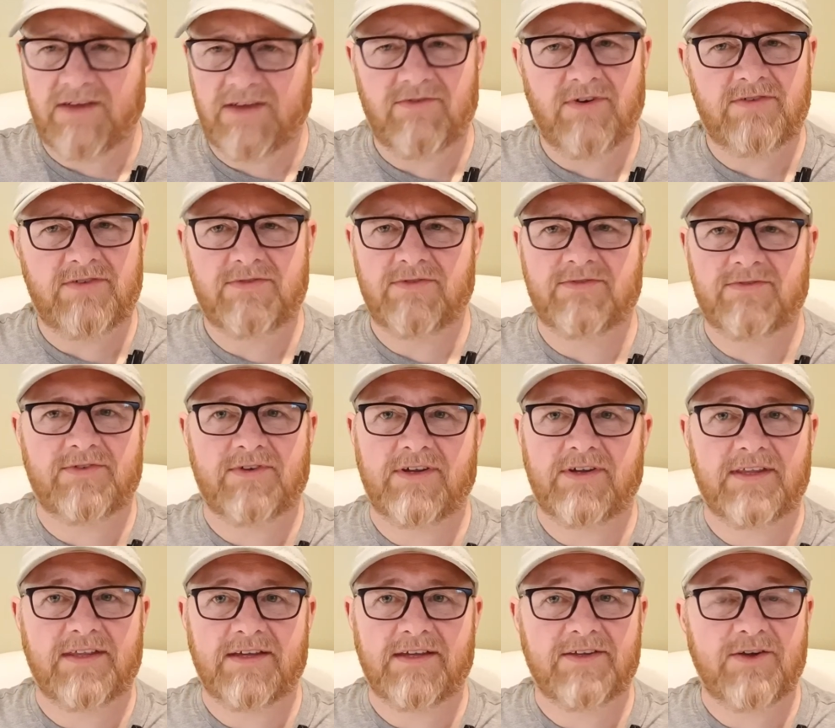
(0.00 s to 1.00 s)
Jack Russell,
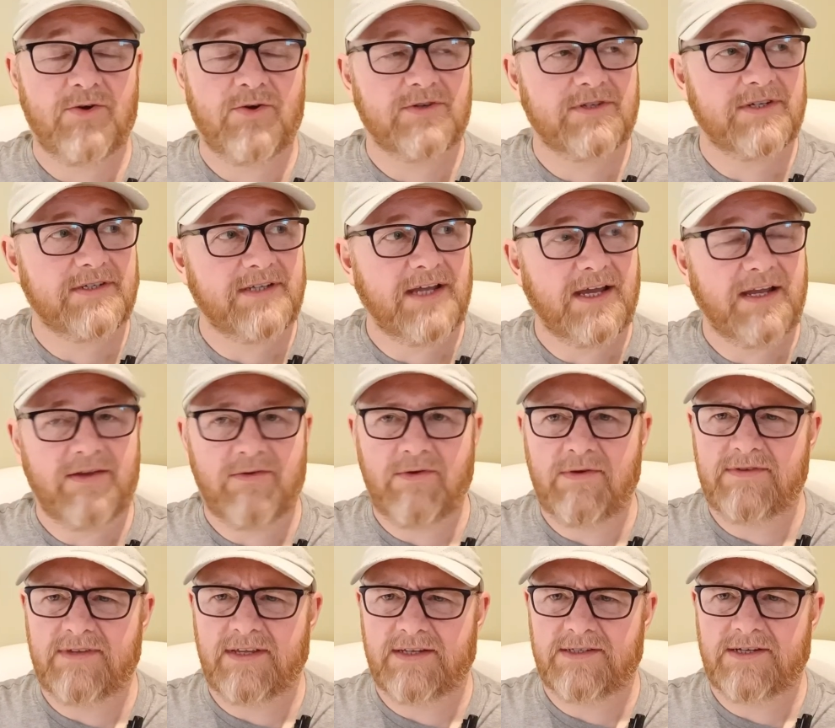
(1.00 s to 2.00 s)
sorry, the Yorkshire Terrier.
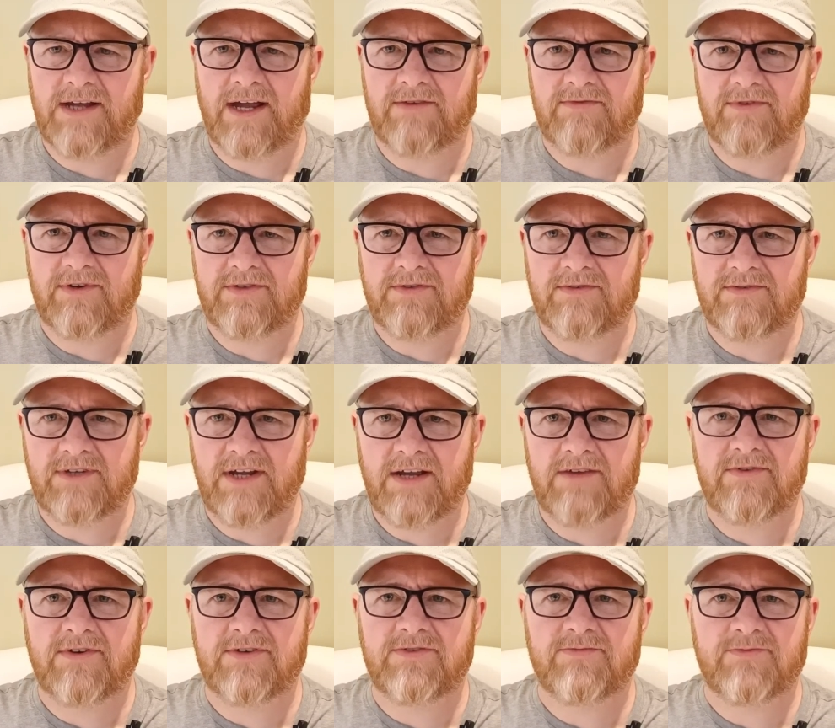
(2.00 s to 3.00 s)
What's in Jack Russell?
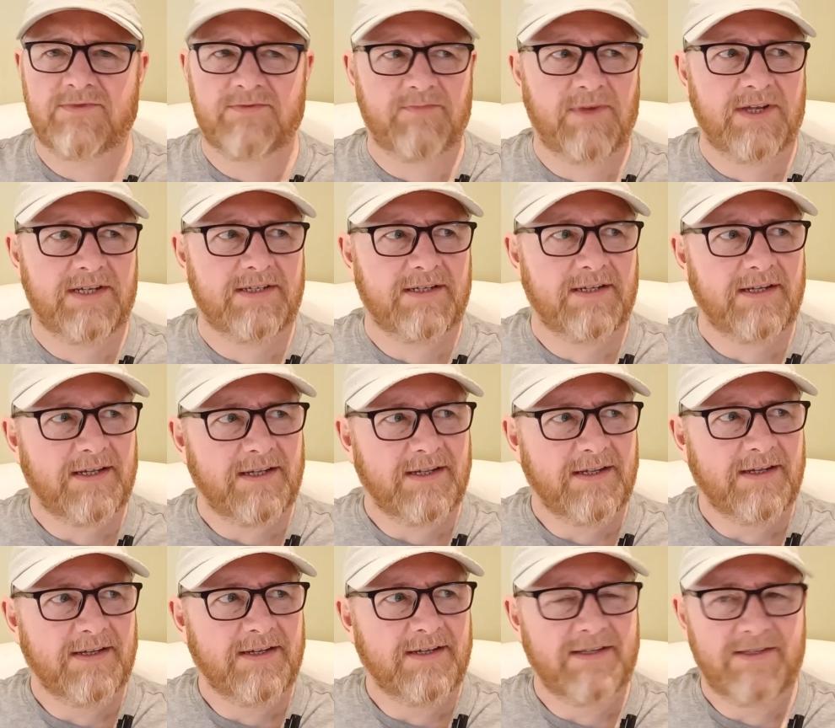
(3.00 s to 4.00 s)
Jack Russell was basically
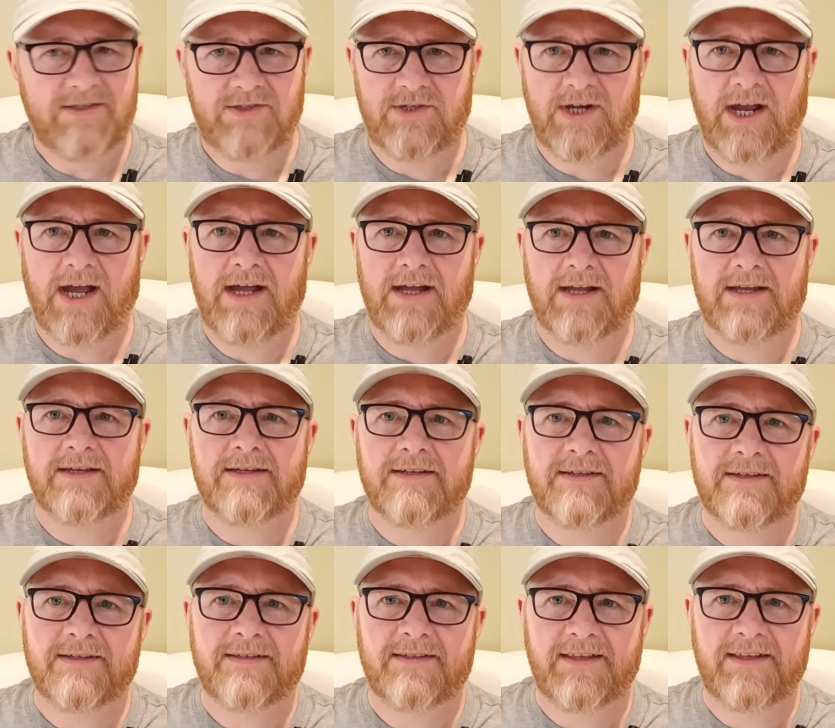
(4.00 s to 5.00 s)
Jack,
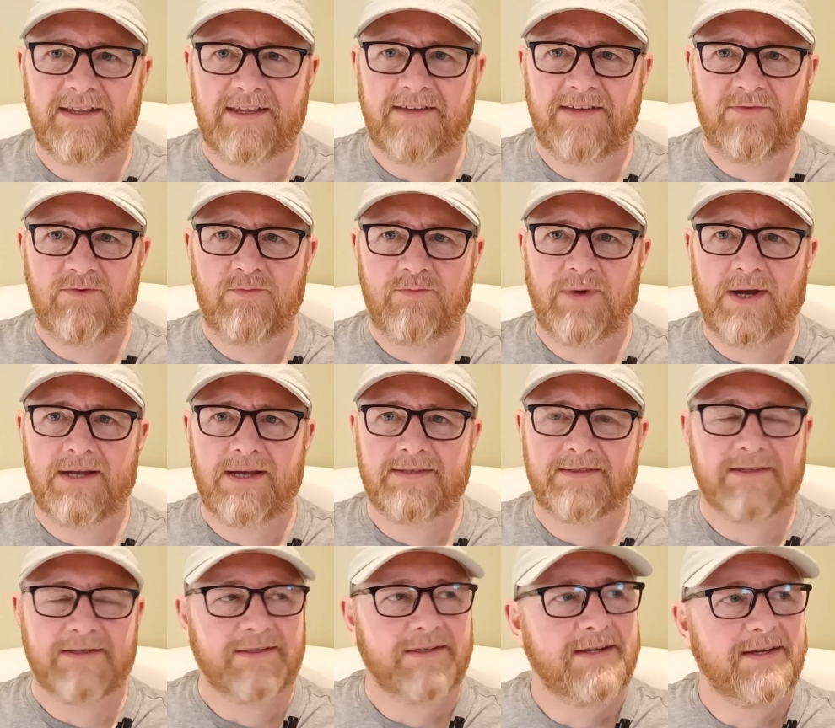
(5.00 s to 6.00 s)
the evil
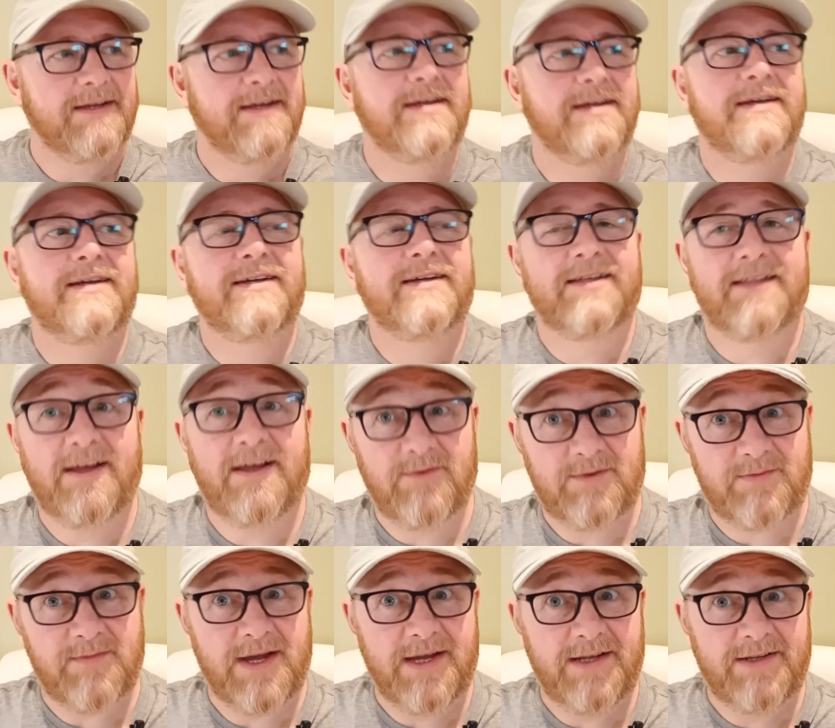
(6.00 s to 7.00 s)
bastard. That
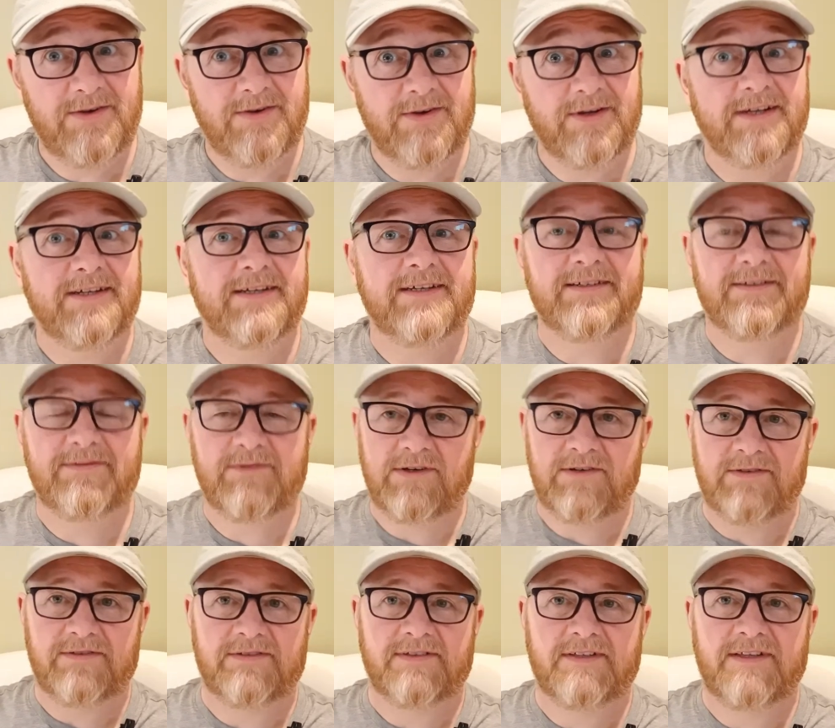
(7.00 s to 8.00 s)
was my dog.
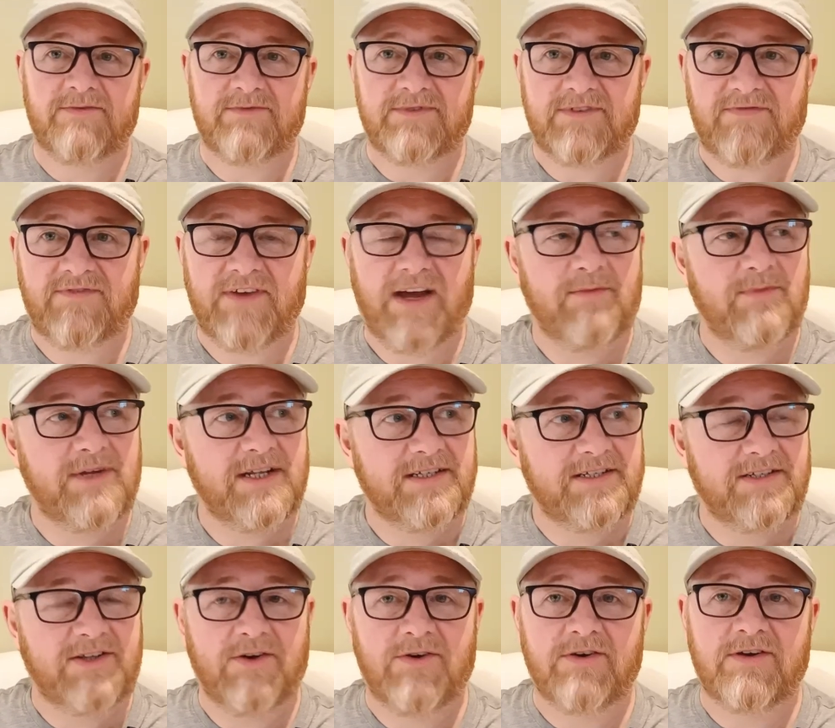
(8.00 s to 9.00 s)
Well, I think it was the
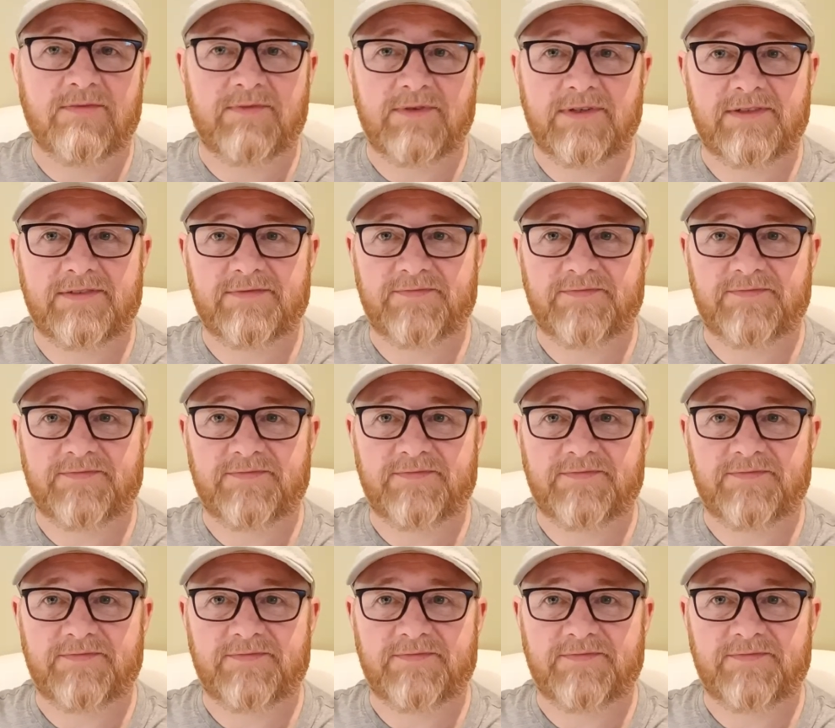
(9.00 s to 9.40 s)
family's dog.